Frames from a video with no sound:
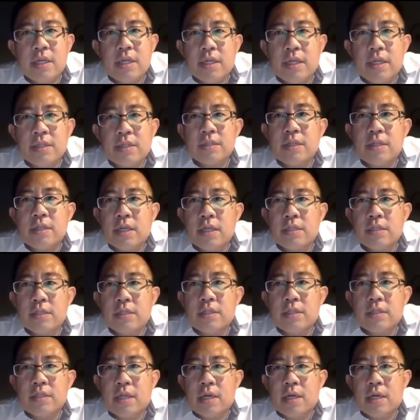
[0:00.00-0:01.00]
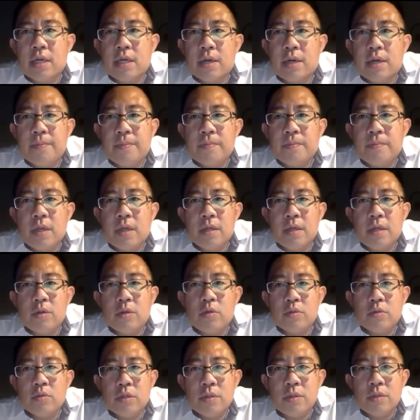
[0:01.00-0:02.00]
as
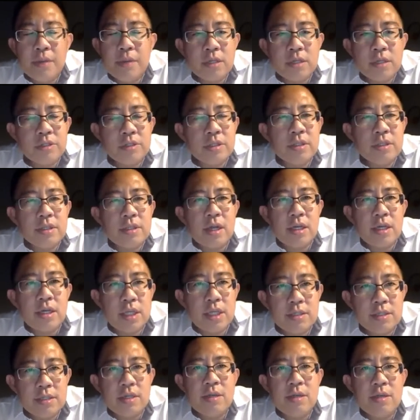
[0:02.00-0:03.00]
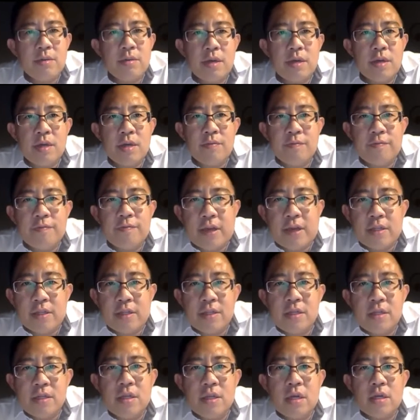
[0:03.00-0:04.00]
the patients are easily
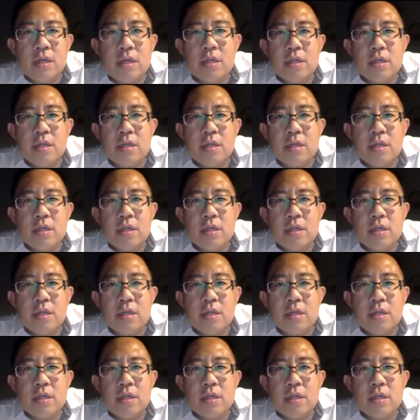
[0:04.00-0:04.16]
infected.